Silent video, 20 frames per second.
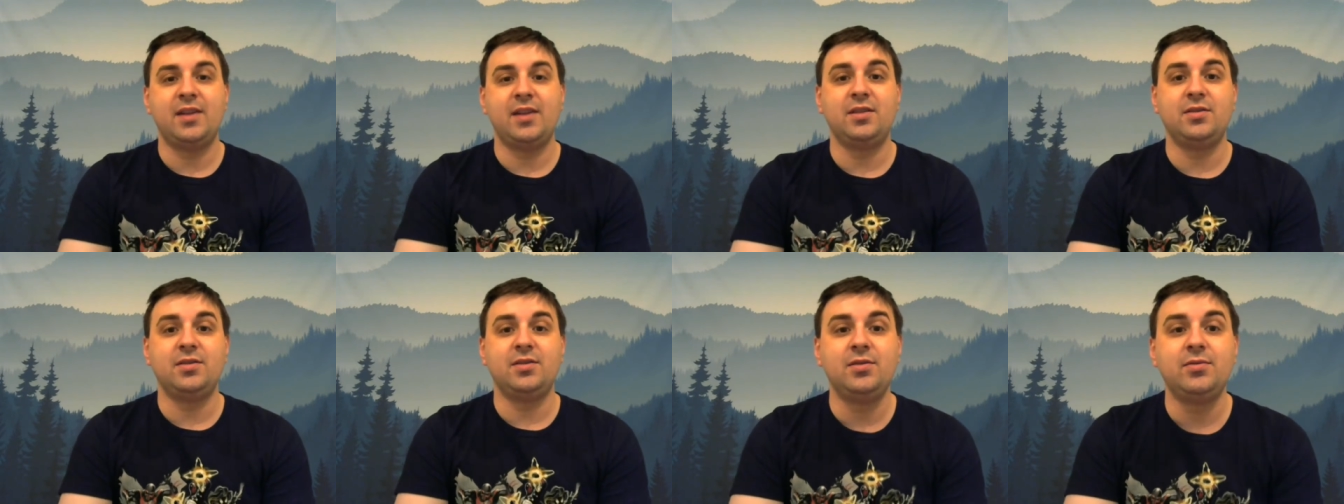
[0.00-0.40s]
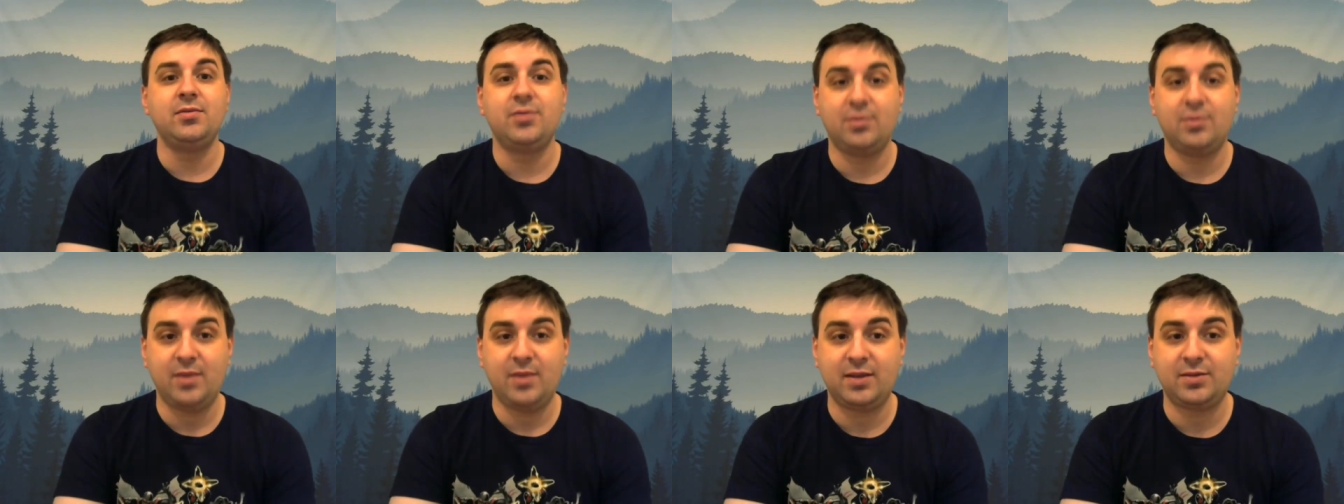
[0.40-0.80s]
and a new
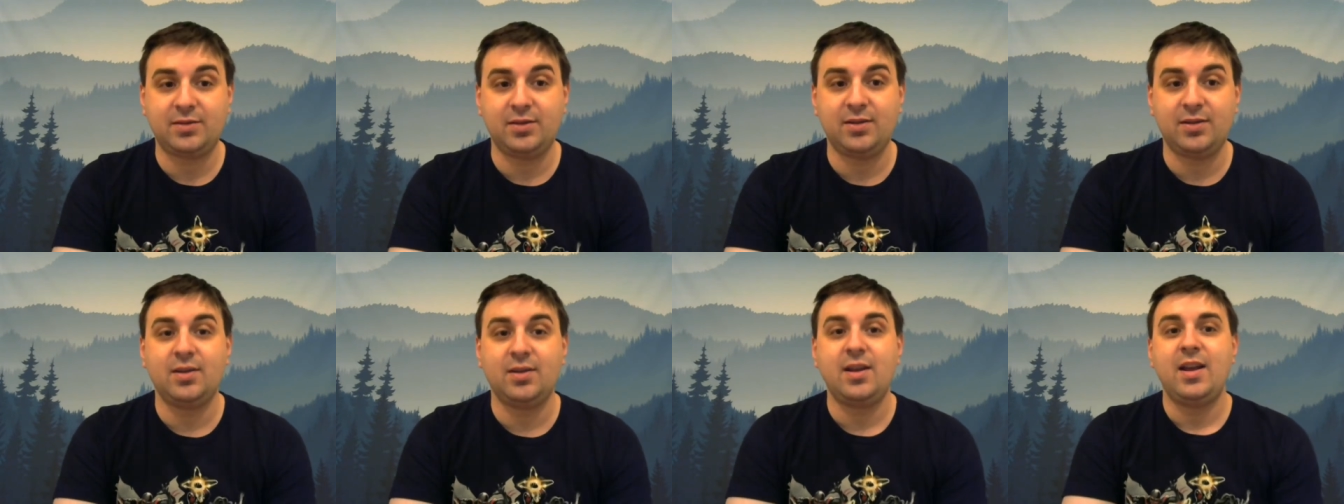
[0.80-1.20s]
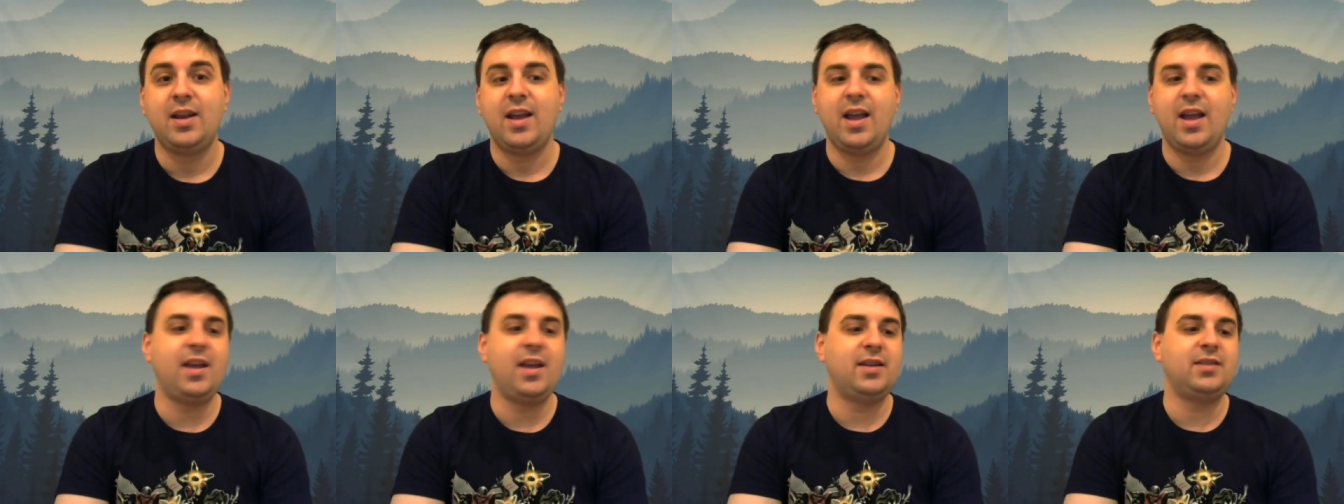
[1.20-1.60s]
director,
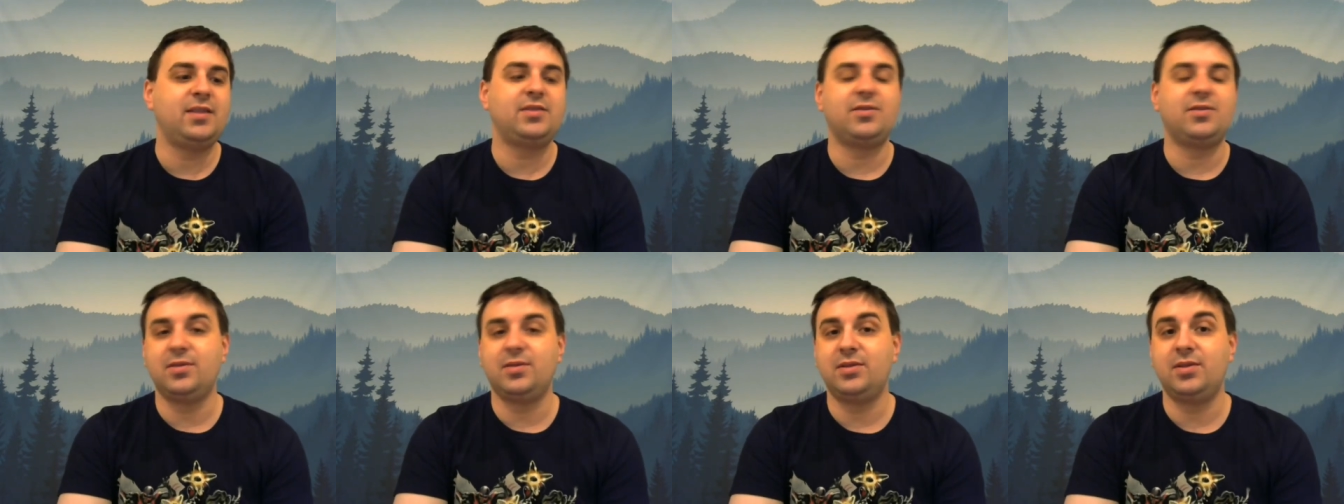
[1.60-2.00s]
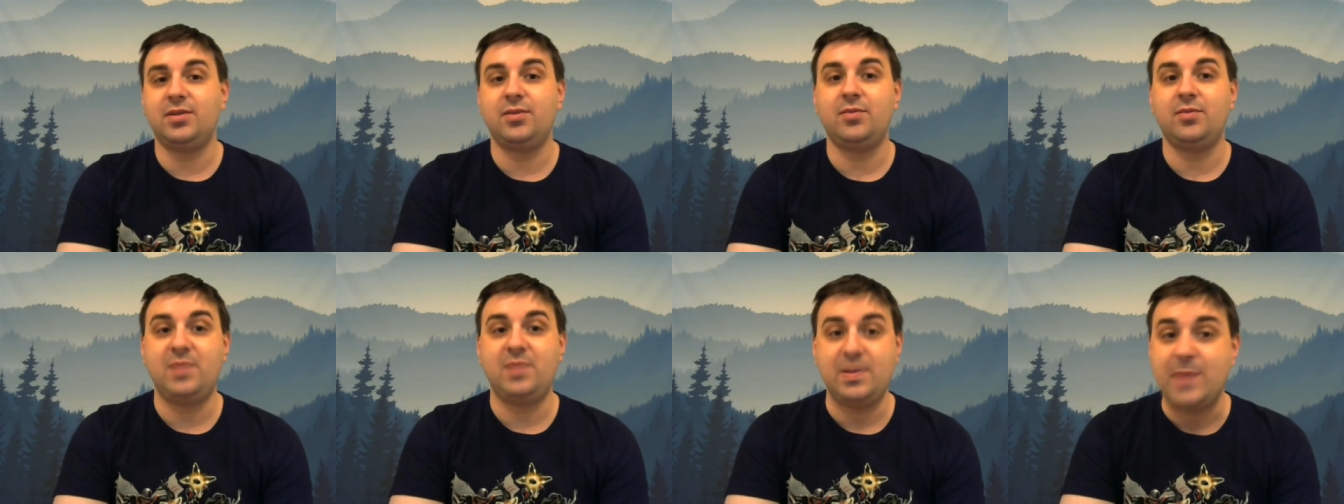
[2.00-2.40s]
and it's going
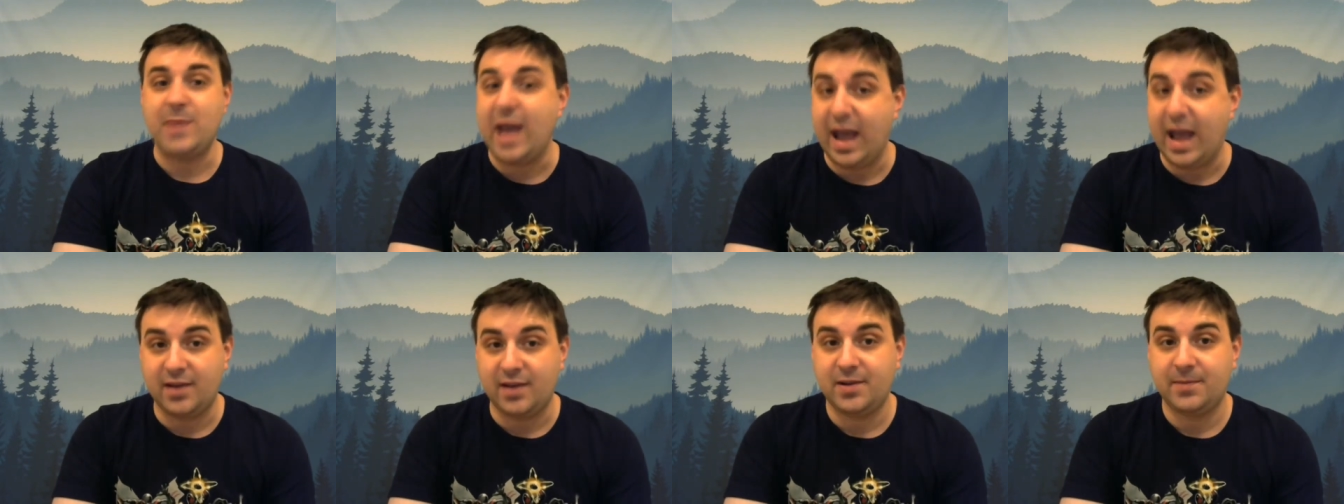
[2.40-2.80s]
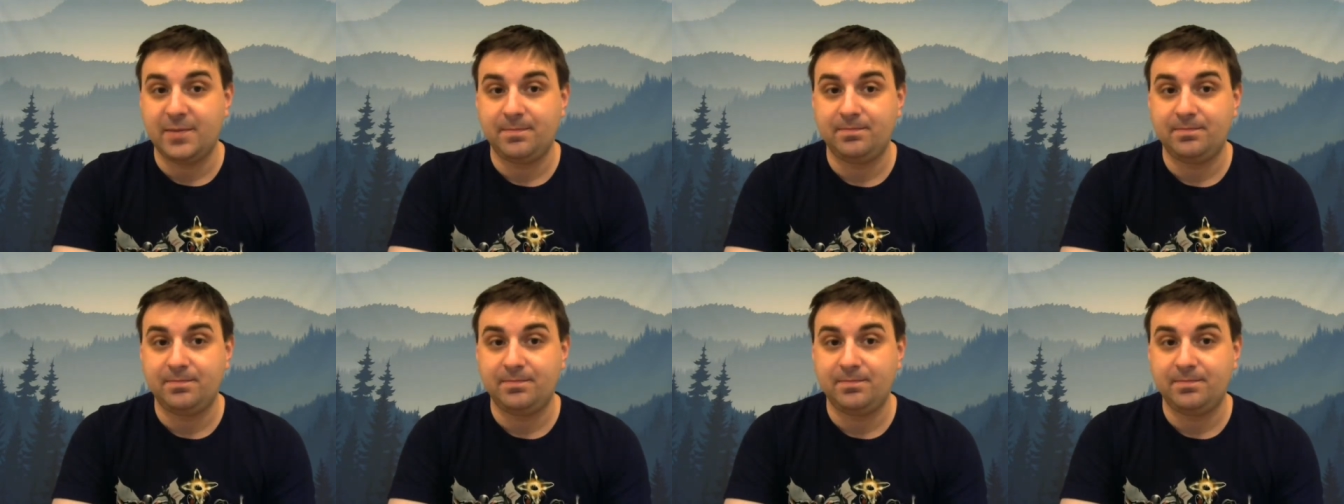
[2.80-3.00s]
to be bad.